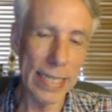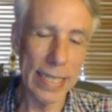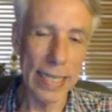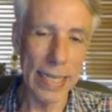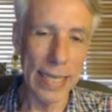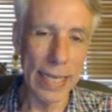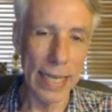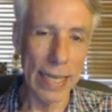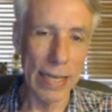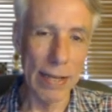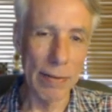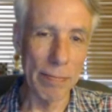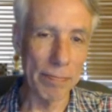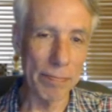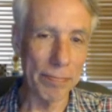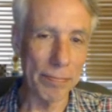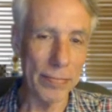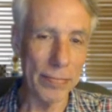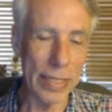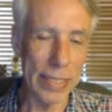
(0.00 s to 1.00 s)

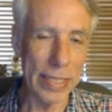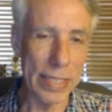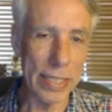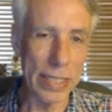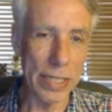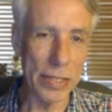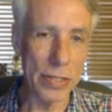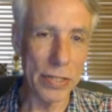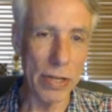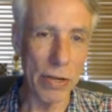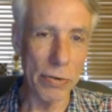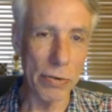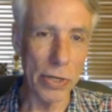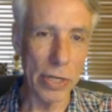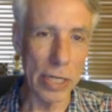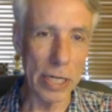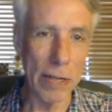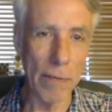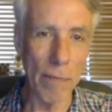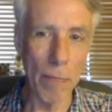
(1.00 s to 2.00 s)
um, it's just no
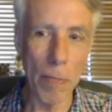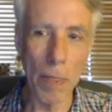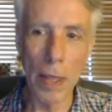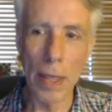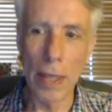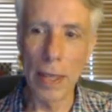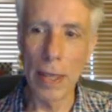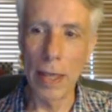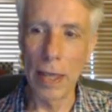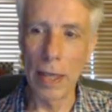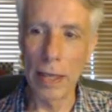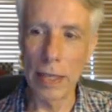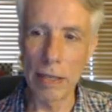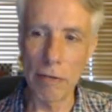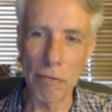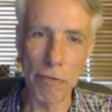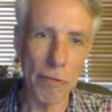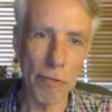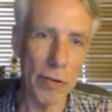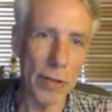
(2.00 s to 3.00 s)
good. Uh,
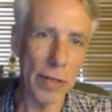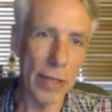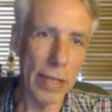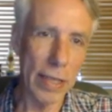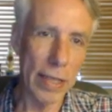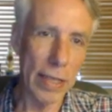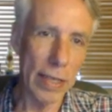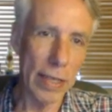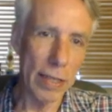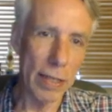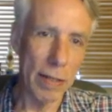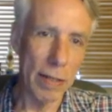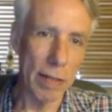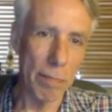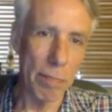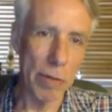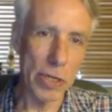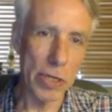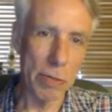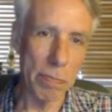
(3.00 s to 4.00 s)
if
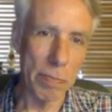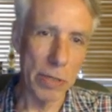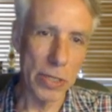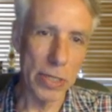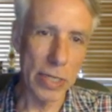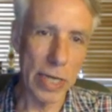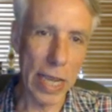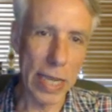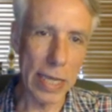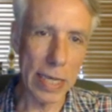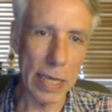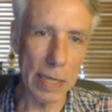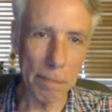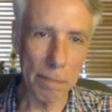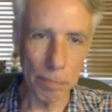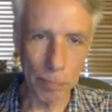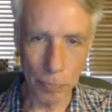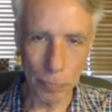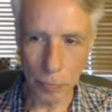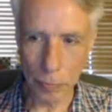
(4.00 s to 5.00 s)
the bishop is
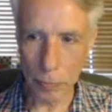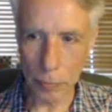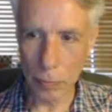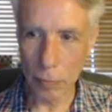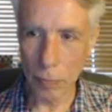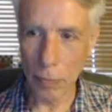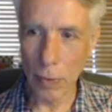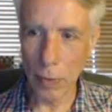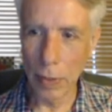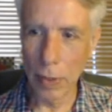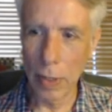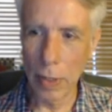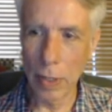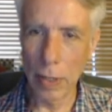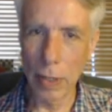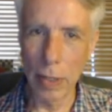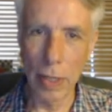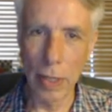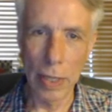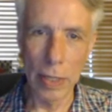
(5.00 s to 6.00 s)
taken,
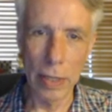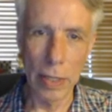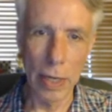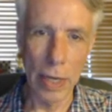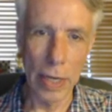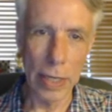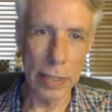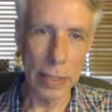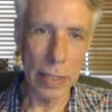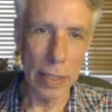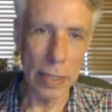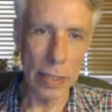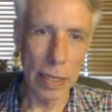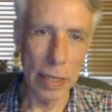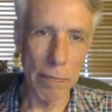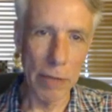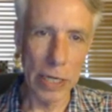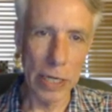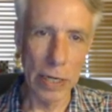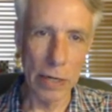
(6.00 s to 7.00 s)
then the knight can
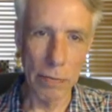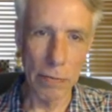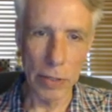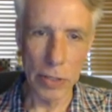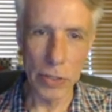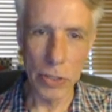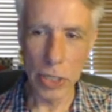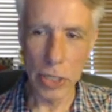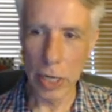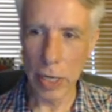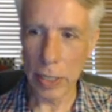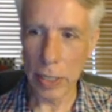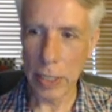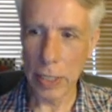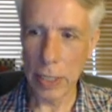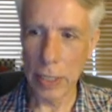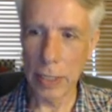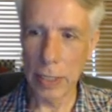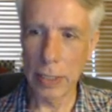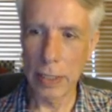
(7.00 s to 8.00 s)
come in here with check,
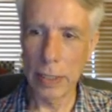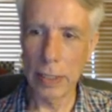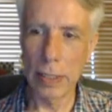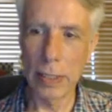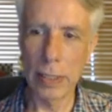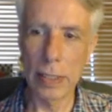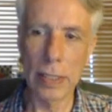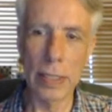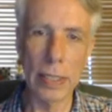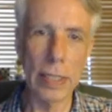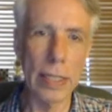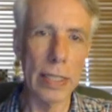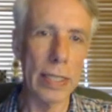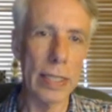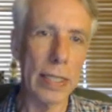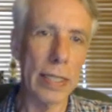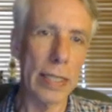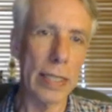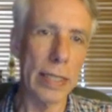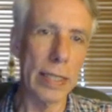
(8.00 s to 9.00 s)

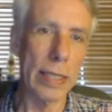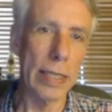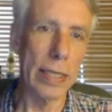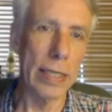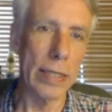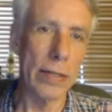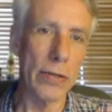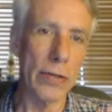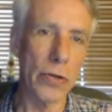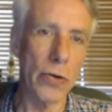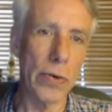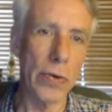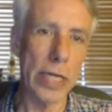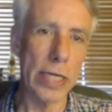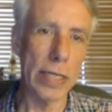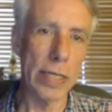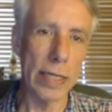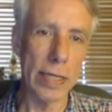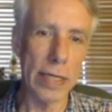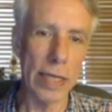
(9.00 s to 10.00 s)
and then the
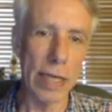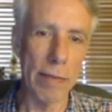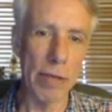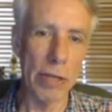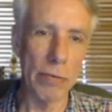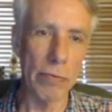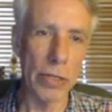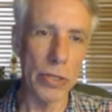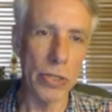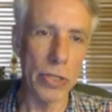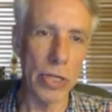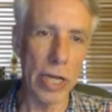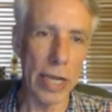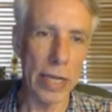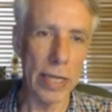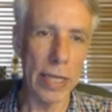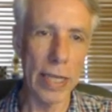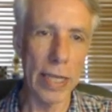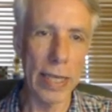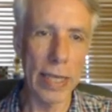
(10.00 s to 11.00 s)
queen can come in with
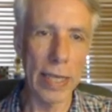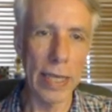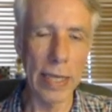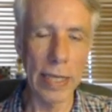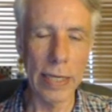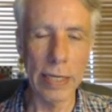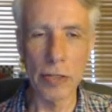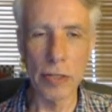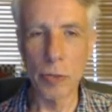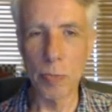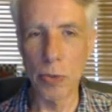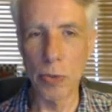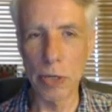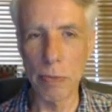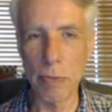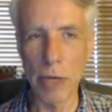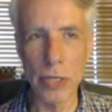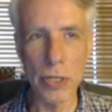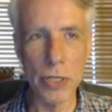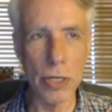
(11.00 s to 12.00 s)
check, and it's
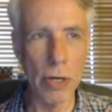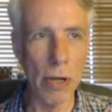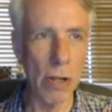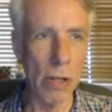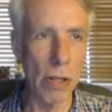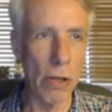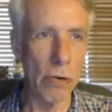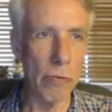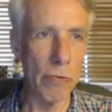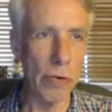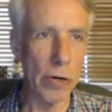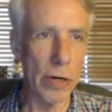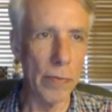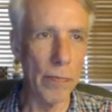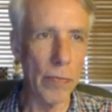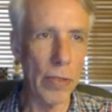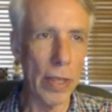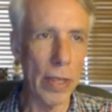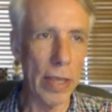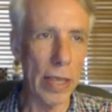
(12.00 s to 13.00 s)
pretty much all over.
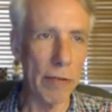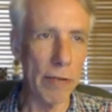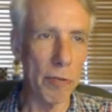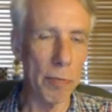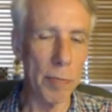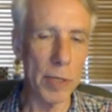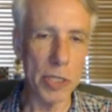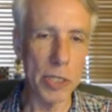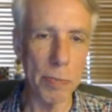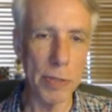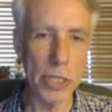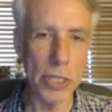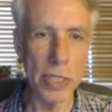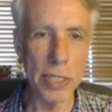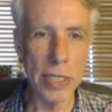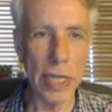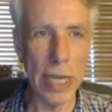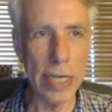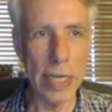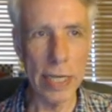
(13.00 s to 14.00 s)
And if the bishop
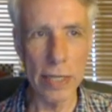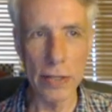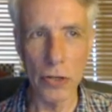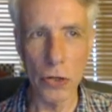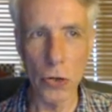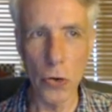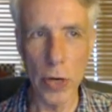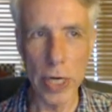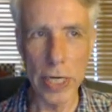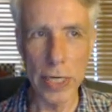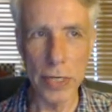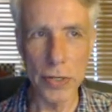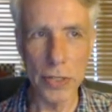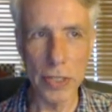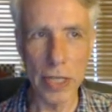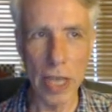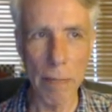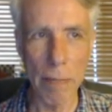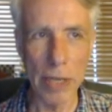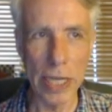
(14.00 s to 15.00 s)
isn't taken, the queen is
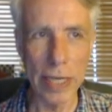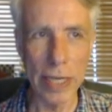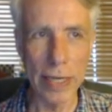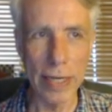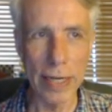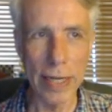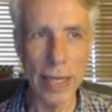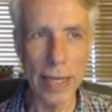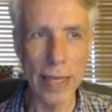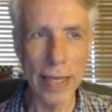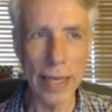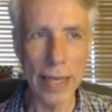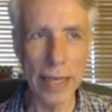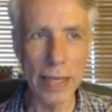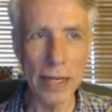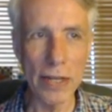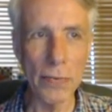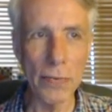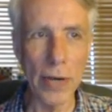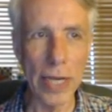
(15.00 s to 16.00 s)
coming in
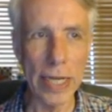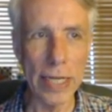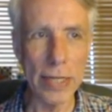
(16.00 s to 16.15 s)
anyway,